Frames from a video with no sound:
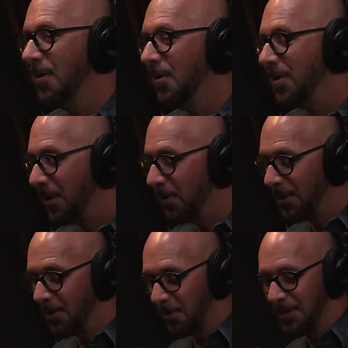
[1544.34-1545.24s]
Or no, or
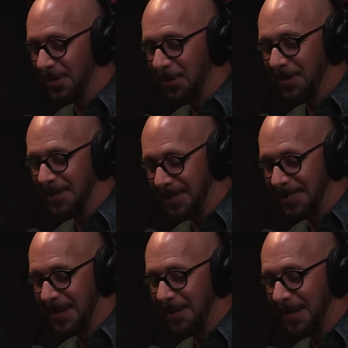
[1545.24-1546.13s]
no, or the, or the
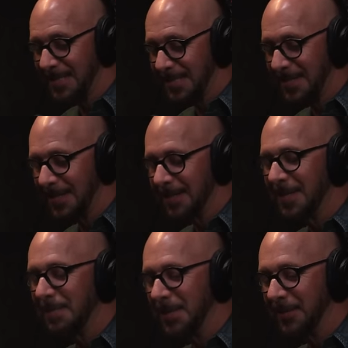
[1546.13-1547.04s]
example. I guess
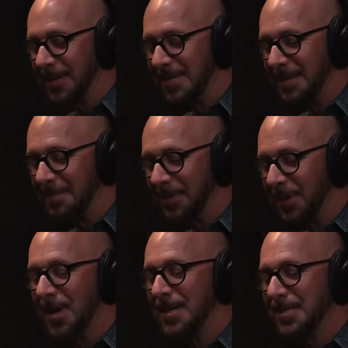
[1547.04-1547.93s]
let me think that example.
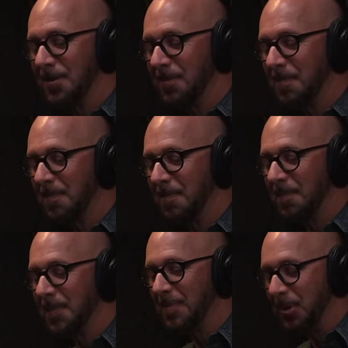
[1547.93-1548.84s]
Okay, so
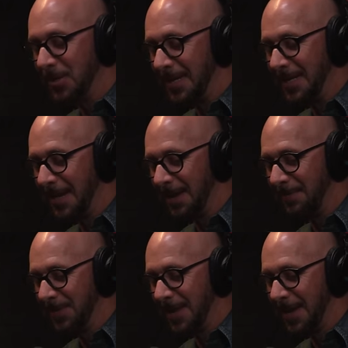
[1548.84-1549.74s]
the person I did it
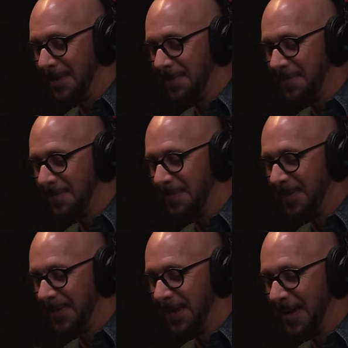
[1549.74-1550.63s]
after the game,
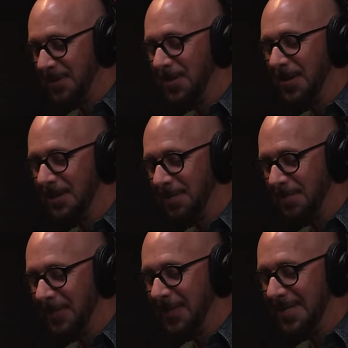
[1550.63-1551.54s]
at
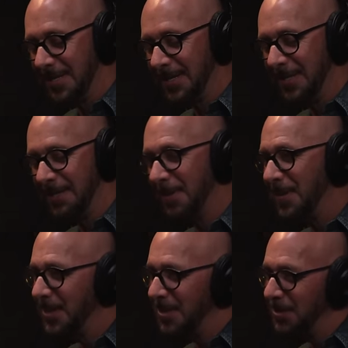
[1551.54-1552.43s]
Lisa. I
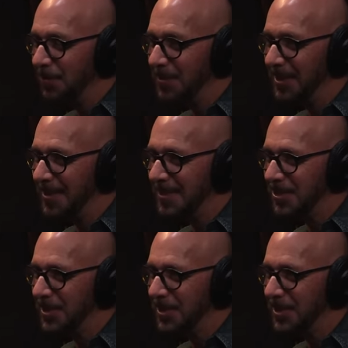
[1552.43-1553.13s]
think. Do you ever meet Lisa?